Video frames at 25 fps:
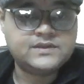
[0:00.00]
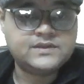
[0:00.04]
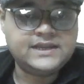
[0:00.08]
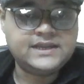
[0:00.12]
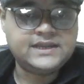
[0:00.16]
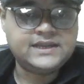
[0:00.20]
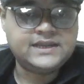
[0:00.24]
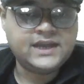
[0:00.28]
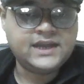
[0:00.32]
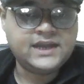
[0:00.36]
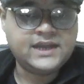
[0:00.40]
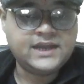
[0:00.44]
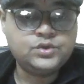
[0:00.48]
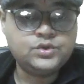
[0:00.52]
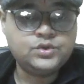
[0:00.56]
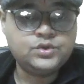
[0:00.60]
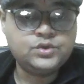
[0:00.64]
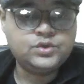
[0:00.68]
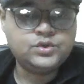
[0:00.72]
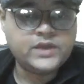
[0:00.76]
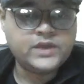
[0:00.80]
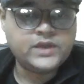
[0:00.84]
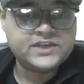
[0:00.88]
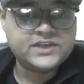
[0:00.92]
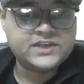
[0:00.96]
take
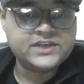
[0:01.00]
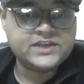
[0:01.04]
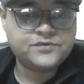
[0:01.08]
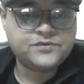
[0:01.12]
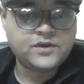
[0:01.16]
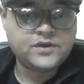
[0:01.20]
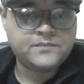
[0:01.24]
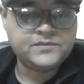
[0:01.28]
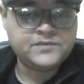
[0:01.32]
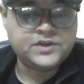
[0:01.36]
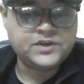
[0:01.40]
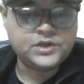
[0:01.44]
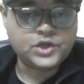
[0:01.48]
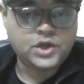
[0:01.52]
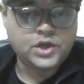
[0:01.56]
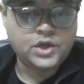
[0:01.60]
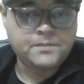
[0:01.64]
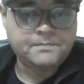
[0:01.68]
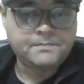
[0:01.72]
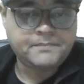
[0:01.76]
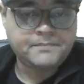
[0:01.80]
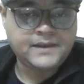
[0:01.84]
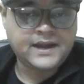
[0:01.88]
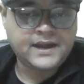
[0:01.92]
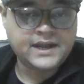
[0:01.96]
two rays from the top
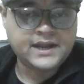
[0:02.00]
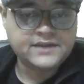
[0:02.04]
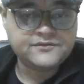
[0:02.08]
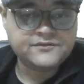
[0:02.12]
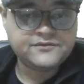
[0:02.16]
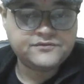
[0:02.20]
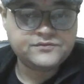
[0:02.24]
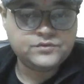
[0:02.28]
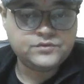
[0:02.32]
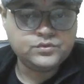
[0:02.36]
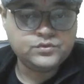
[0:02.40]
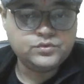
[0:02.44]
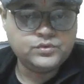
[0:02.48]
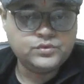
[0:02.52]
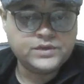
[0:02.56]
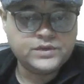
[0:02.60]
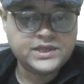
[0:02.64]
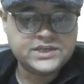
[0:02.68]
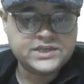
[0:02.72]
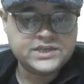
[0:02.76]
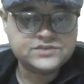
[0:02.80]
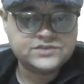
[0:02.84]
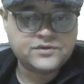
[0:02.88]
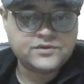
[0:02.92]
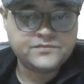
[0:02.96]
part, two
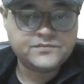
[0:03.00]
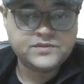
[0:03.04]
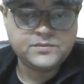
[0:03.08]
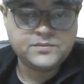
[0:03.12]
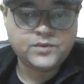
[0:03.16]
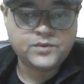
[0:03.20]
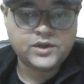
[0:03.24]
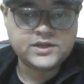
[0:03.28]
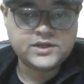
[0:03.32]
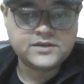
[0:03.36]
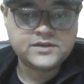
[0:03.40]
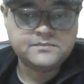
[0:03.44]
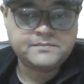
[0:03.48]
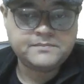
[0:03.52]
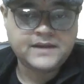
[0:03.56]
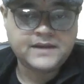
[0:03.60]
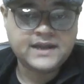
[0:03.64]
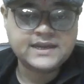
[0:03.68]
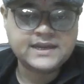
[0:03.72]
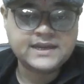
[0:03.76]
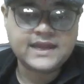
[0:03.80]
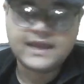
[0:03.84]
rays from the bottom part.